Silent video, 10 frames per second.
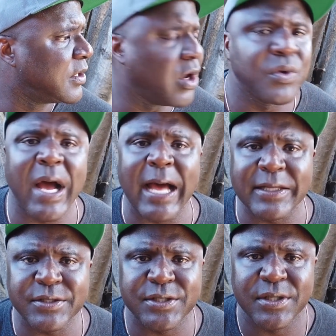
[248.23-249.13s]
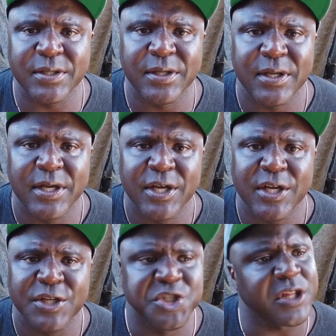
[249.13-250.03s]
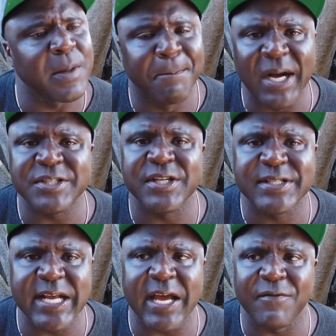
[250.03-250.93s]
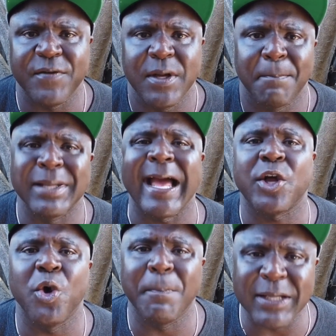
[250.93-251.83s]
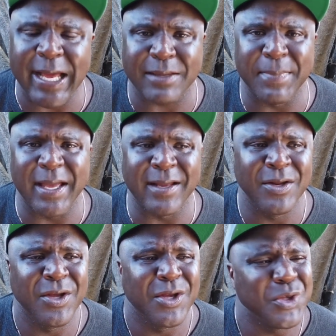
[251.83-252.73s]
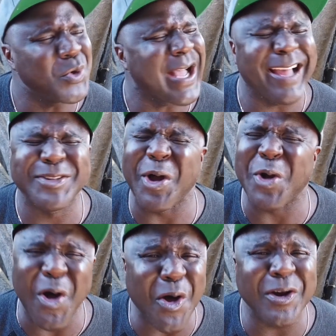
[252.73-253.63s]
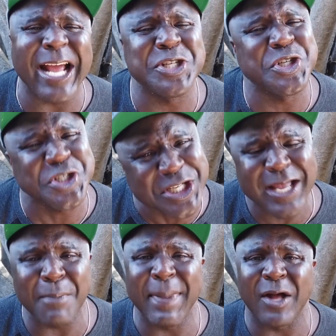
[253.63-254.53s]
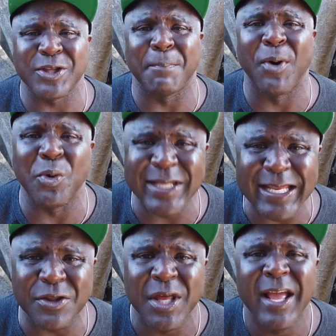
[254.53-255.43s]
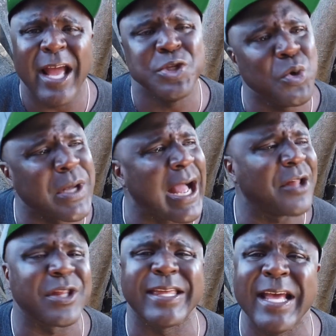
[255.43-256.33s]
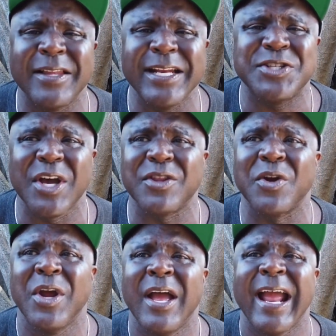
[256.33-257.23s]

no knowledge, just a bunch of death, black on black, man. You guys talk all that shit about the police, and you guys are killing each other